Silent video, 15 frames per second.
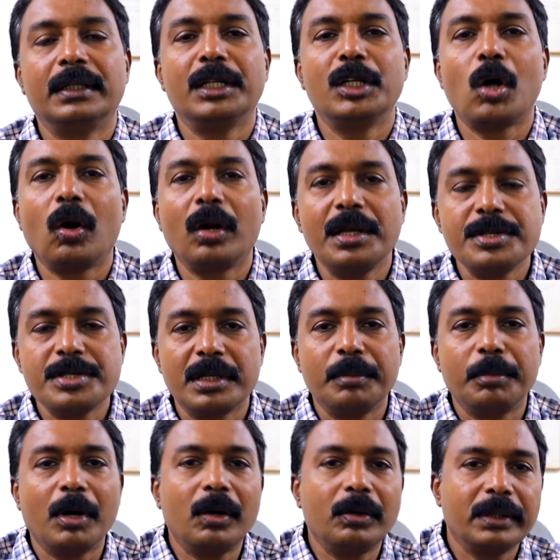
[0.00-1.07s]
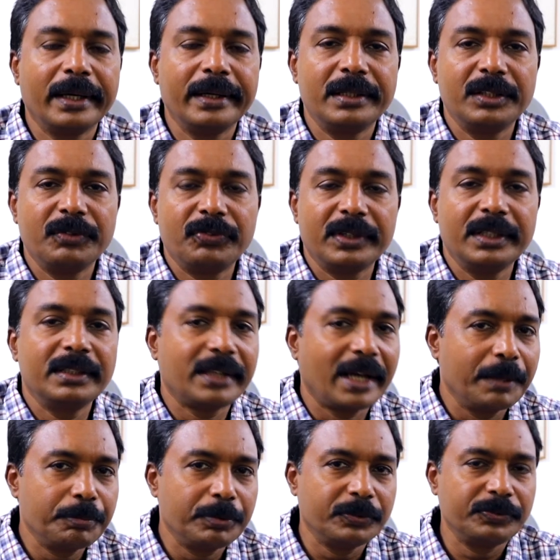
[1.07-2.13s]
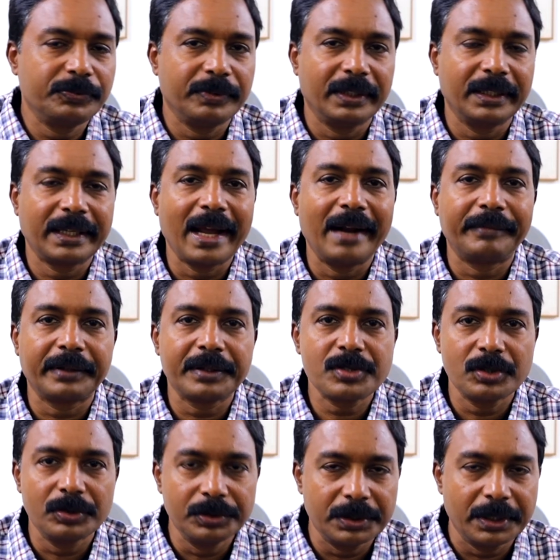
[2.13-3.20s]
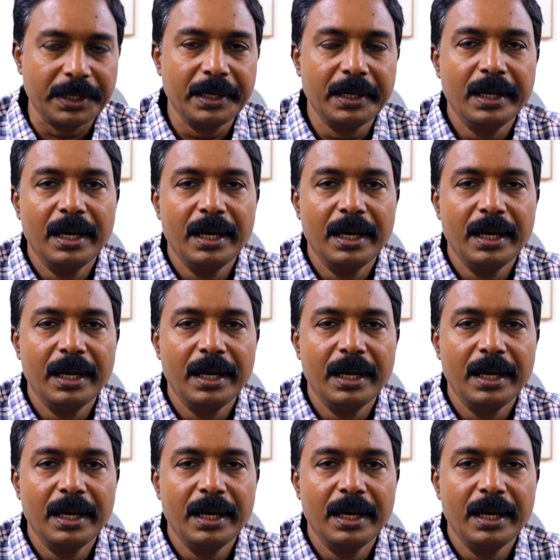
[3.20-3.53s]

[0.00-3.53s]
knowledge about a different type of cataract surgery.